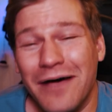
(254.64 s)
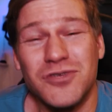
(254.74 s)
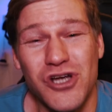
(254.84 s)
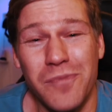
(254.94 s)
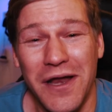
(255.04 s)
help
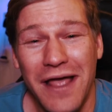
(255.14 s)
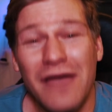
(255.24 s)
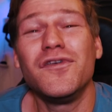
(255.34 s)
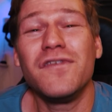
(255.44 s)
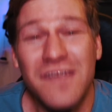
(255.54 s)
Germany.
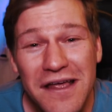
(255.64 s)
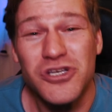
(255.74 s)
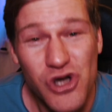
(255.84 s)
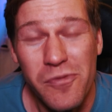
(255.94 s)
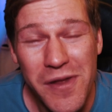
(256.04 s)
Have you seen
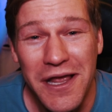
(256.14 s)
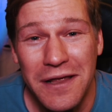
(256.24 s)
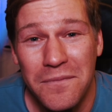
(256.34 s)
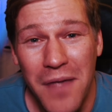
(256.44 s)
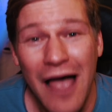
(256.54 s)

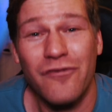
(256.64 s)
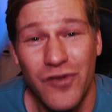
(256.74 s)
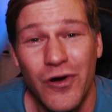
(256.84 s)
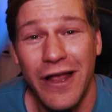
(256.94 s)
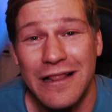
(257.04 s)
Germany
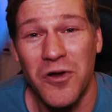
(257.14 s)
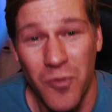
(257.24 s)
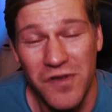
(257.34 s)
after Hitler